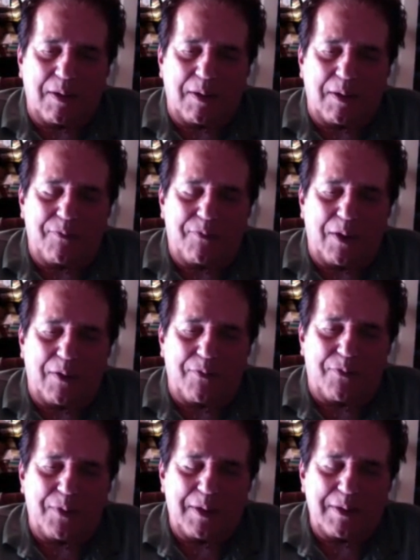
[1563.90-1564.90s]

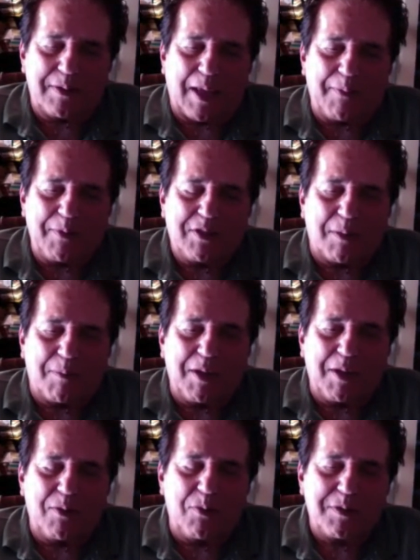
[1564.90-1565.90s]
of having
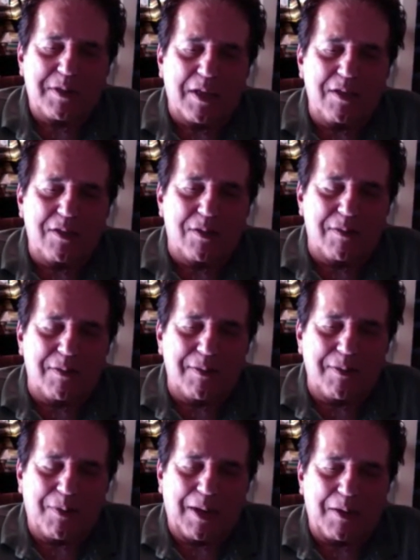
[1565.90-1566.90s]
somebody who was injured
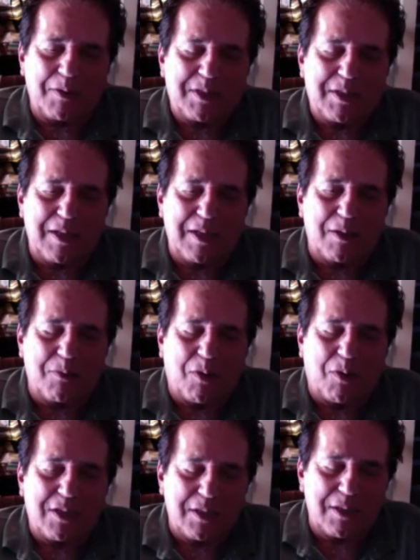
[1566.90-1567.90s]
while I was sitting there
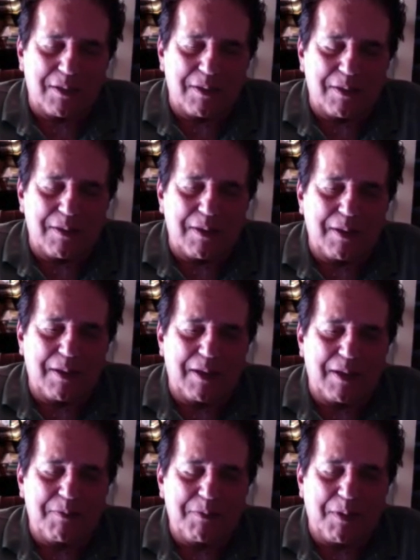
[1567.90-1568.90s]
watching
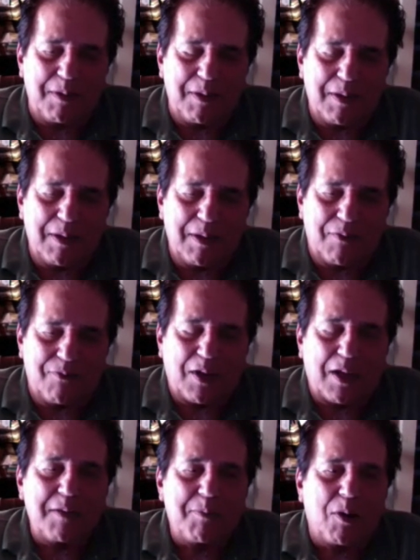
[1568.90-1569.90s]
a
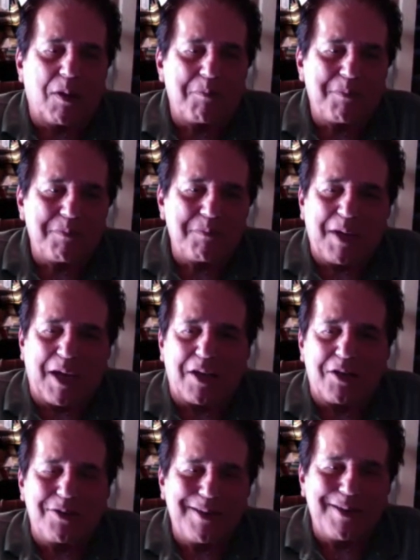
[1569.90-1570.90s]
volleyball
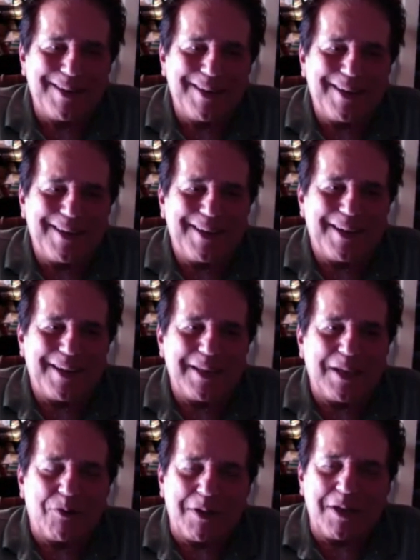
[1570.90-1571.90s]
match, and
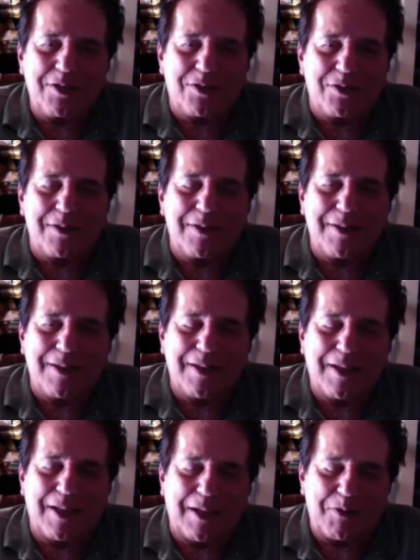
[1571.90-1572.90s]
they were injured,
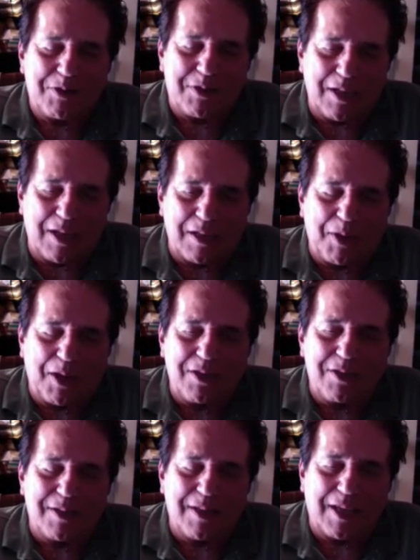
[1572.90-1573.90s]
and I was sitting on the
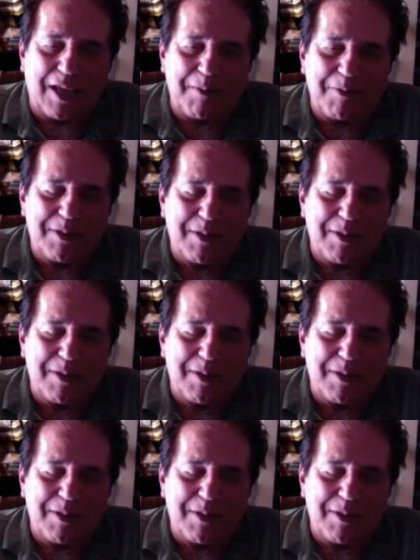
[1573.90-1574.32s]
bench, and they came